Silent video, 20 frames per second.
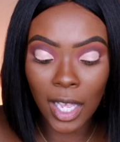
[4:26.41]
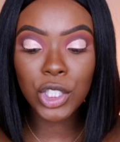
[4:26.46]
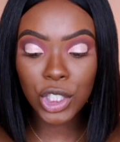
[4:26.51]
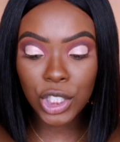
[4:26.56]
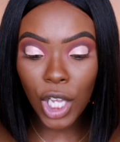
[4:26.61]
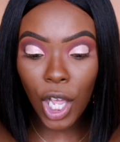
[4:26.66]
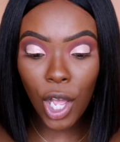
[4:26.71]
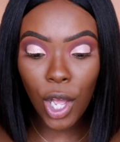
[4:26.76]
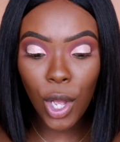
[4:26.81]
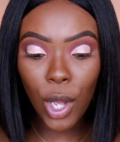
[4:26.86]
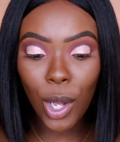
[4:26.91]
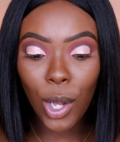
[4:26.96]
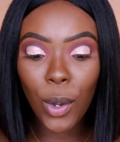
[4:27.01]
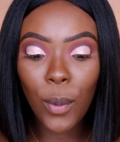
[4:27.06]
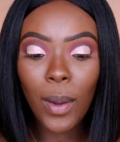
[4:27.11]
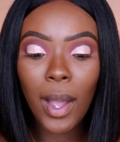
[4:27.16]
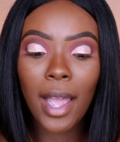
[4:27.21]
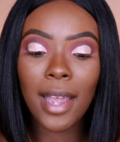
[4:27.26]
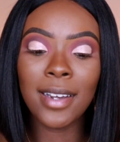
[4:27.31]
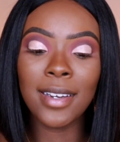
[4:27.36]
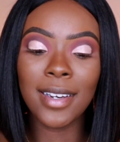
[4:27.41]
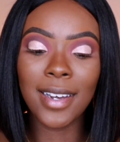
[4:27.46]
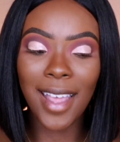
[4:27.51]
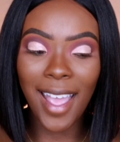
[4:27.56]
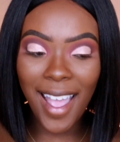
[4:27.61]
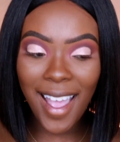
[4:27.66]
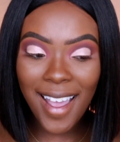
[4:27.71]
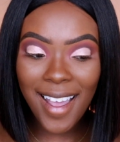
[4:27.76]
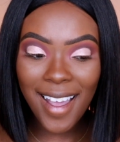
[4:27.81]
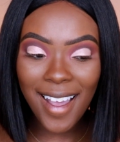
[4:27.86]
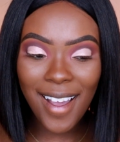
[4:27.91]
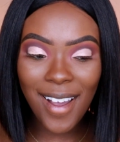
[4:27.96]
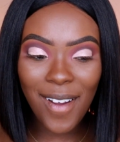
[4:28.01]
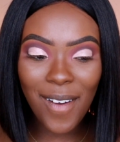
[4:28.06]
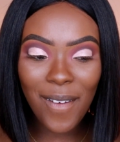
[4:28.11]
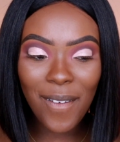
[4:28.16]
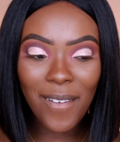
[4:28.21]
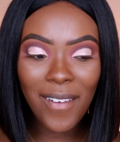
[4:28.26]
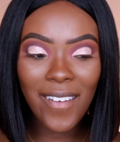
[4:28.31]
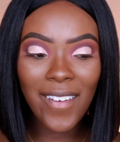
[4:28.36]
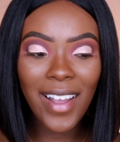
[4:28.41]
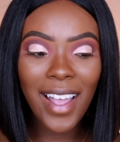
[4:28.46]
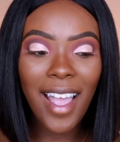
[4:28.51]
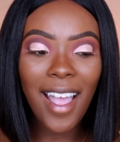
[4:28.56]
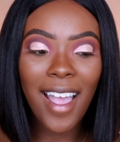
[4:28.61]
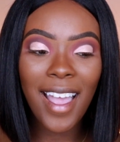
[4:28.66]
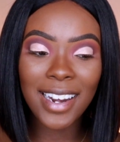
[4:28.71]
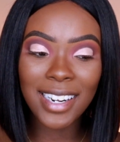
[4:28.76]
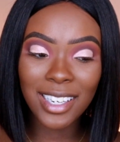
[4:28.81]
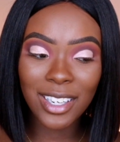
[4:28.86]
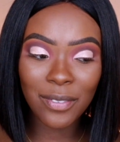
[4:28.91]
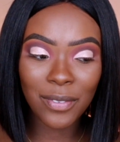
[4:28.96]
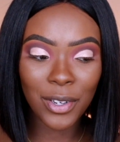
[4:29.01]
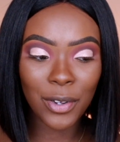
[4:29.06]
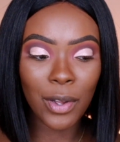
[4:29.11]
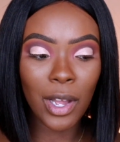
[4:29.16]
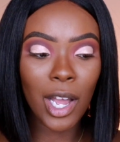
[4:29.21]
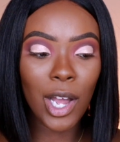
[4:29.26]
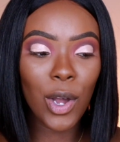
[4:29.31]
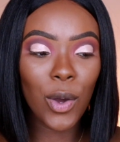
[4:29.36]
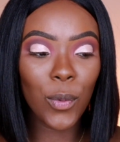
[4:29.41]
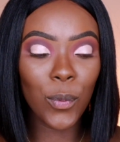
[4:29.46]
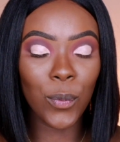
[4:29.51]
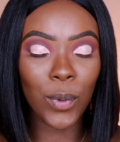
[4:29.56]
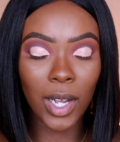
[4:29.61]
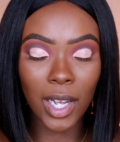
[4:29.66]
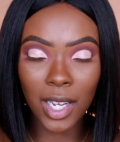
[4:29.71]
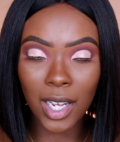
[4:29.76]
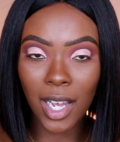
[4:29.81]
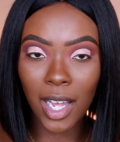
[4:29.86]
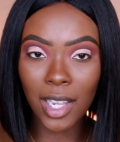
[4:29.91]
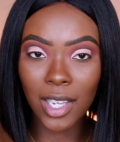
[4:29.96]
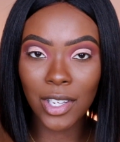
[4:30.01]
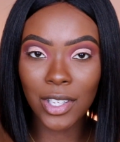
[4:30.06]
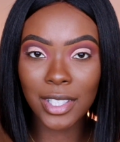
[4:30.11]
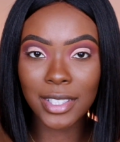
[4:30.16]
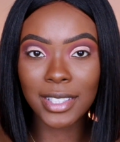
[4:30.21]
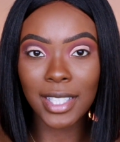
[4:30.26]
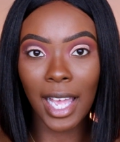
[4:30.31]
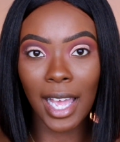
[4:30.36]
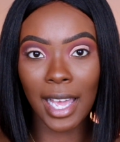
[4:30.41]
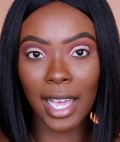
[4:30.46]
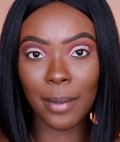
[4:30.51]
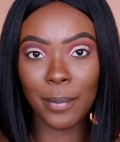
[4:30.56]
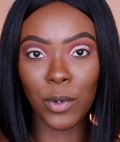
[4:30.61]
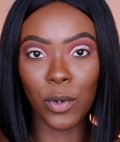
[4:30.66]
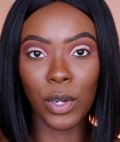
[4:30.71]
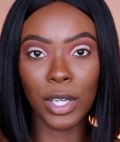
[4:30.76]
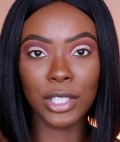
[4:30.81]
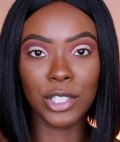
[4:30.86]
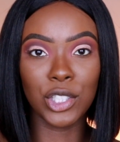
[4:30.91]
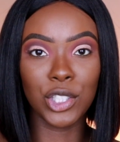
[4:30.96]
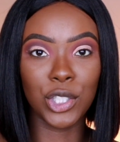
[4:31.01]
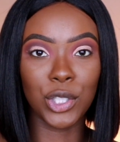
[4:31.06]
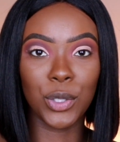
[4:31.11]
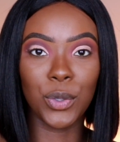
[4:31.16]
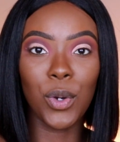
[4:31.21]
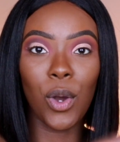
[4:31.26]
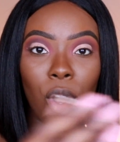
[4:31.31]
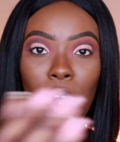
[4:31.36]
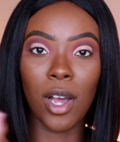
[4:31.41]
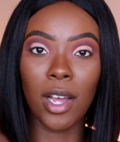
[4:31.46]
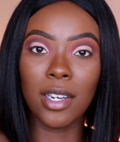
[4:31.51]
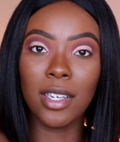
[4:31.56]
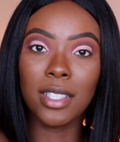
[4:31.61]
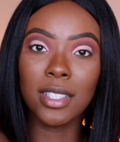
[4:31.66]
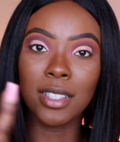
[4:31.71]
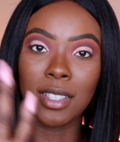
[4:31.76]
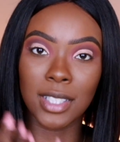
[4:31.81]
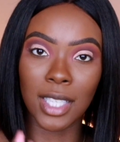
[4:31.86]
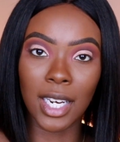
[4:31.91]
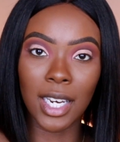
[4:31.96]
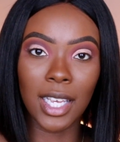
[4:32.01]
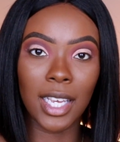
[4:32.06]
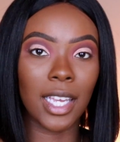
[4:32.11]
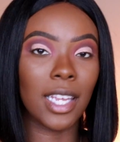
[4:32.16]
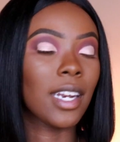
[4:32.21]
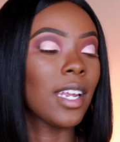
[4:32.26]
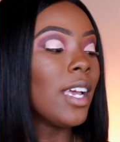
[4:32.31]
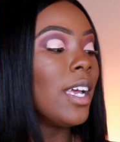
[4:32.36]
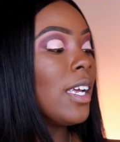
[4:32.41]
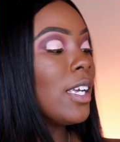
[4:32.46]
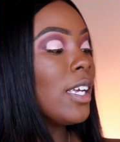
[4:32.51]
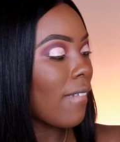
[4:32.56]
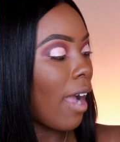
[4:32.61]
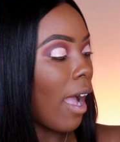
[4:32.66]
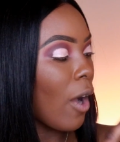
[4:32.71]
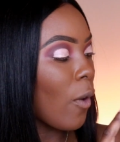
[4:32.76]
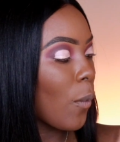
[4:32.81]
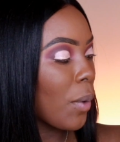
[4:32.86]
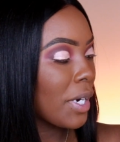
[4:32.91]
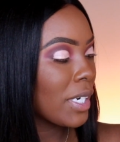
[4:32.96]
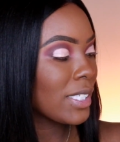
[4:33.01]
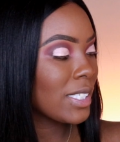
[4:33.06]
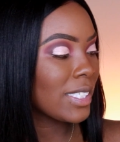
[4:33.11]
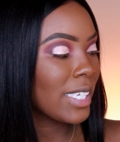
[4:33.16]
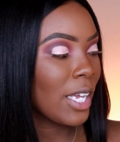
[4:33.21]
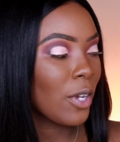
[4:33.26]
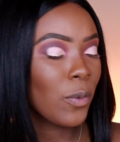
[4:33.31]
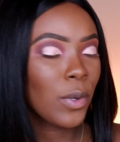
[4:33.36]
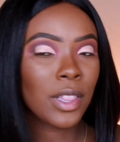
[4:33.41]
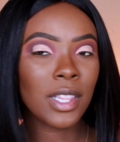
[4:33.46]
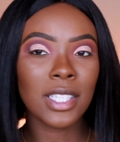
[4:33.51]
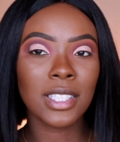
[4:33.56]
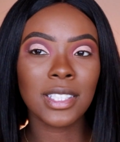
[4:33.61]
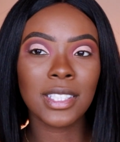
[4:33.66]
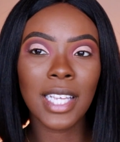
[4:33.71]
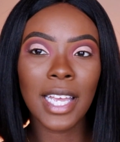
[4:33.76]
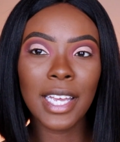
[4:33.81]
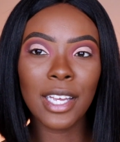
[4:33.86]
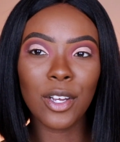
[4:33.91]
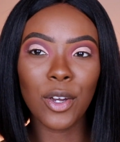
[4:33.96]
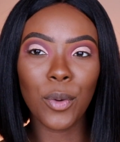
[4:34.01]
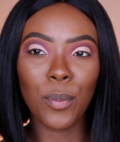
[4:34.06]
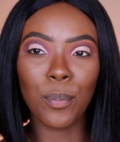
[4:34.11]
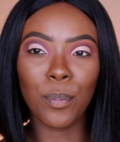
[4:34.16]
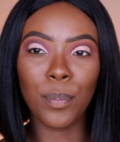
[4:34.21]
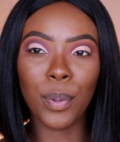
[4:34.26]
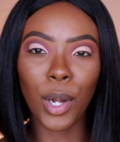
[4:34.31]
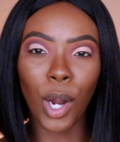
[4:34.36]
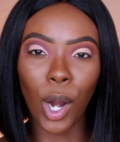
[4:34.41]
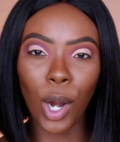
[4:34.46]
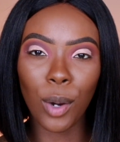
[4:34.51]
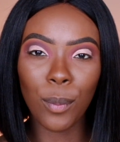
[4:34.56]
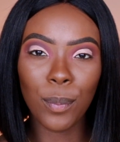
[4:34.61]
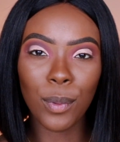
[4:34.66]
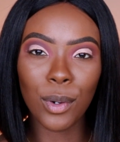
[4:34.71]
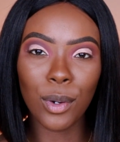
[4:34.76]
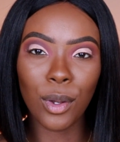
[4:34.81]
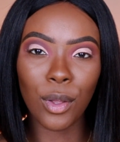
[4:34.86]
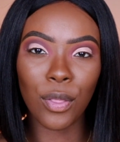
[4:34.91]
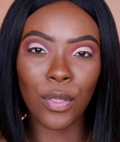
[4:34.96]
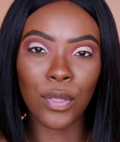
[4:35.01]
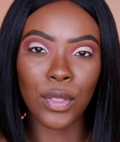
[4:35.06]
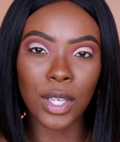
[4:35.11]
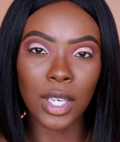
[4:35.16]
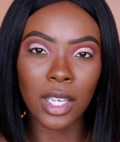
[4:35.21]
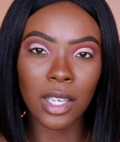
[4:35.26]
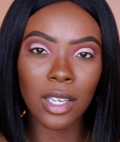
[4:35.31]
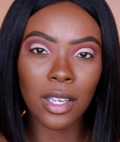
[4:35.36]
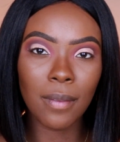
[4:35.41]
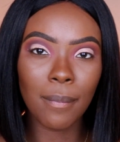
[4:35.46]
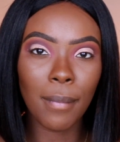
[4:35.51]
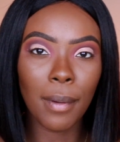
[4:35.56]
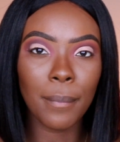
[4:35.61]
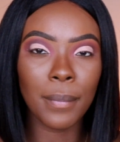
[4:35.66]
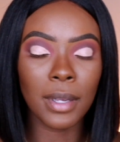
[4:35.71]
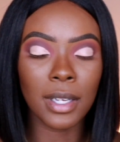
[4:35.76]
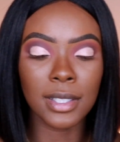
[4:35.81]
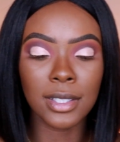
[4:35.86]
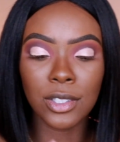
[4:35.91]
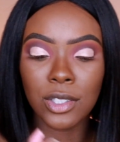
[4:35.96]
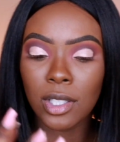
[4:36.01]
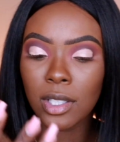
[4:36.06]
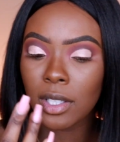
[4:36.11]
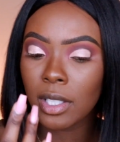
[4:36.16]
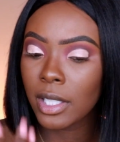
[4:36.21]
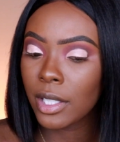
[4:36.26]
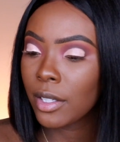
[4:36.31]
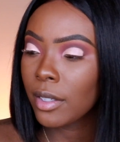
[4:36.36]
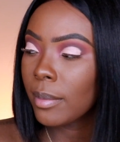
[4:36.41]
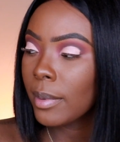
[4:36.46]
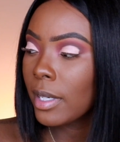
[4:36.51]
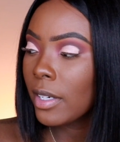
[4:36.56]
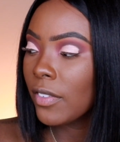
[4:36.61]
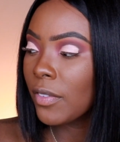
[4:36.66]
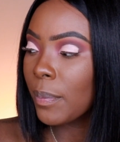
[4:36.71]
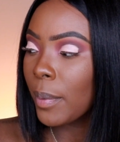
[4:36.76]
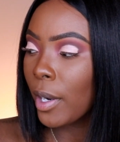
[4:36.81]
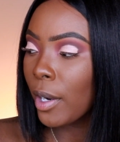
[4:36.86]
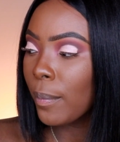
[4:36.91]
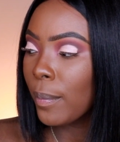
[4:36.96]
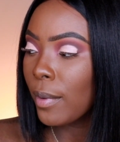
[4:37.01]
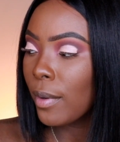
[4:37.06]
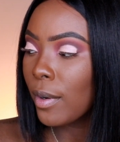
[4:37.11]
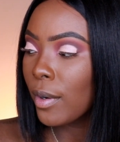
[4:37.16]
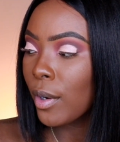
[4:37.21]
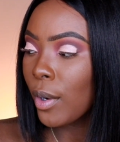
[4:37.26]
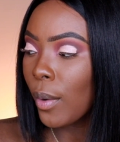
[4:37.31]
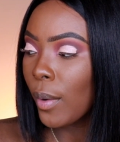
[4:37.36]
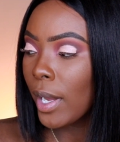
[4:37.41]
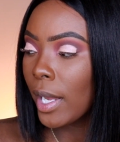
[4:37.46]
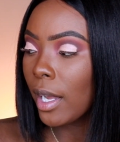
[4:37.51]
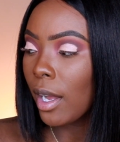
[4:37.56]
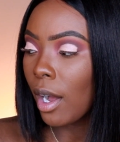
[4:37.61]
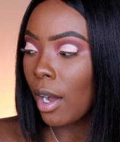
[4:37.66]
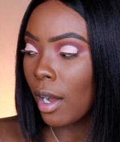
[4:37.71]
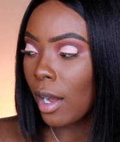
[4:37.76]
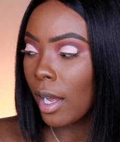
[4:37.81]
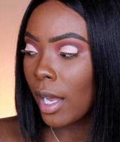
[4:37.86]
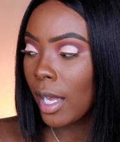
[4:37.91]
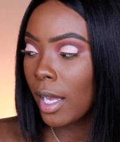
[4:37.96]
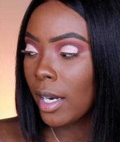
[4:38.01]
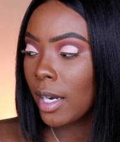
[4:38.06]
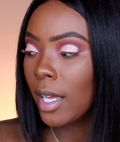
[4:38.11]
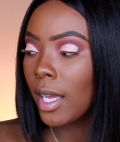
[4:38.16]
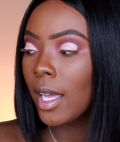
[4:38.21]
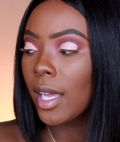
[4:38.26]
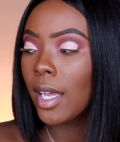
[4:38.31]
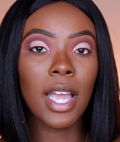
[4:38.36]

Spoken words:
So now I need to figure out what colors I am going to do on the lid. I want to stay with this like purple theme because there's a little bit of purple going on.